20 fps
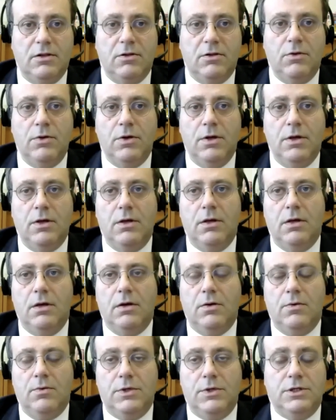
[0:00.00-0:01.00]
Trade Law
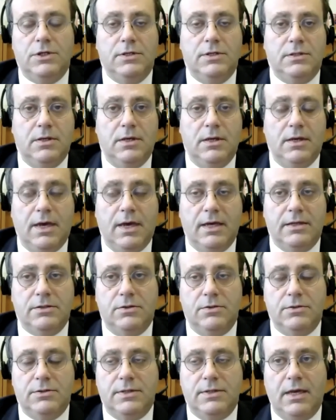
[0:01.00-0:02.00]
which is, uh,
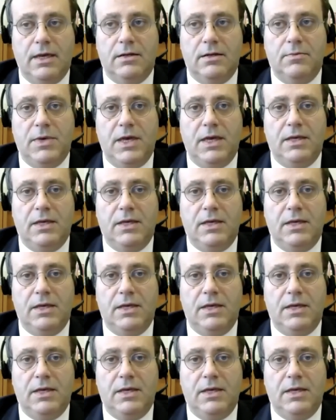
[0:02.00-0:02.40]
as you said,